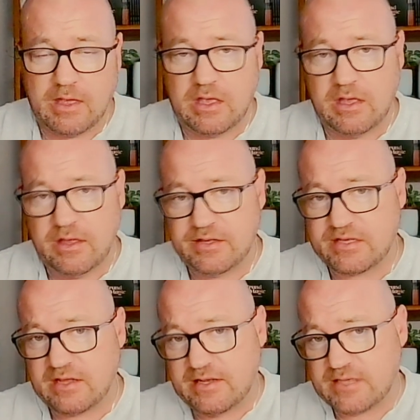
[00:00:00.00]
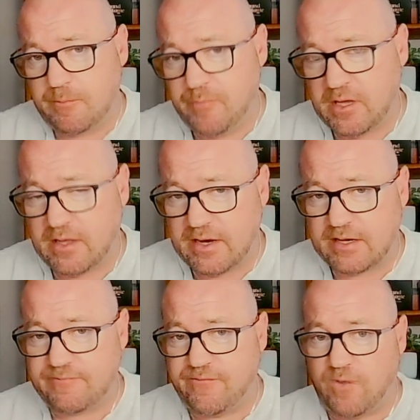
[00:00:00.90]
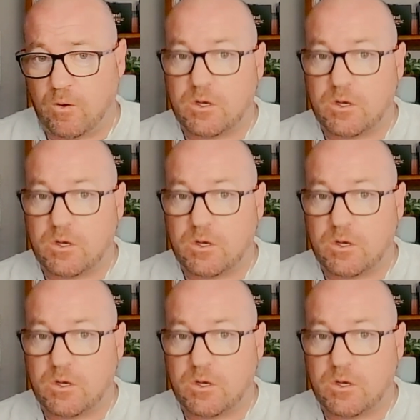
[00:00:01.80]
is its ability for